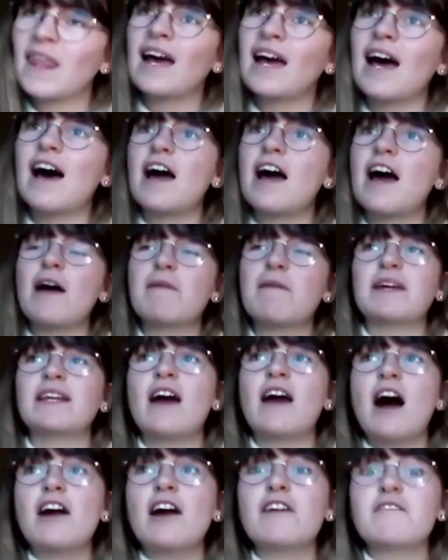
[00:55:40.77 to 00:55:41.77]
I, I mean
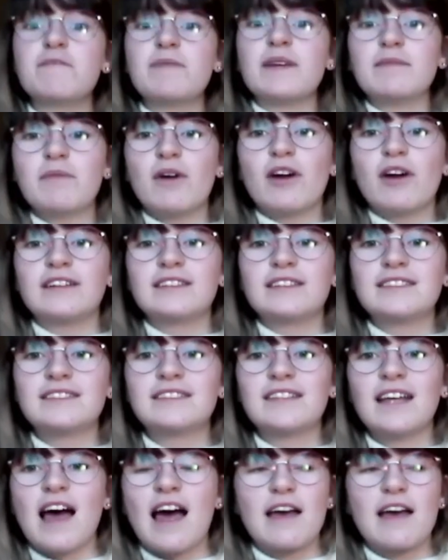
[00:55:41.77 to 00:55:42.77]
I've been
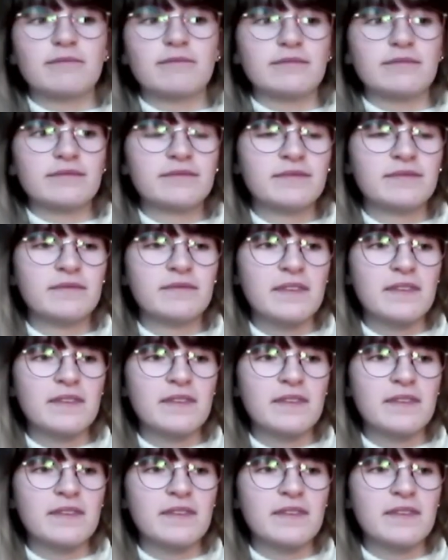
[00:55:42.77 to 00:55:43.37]
most um,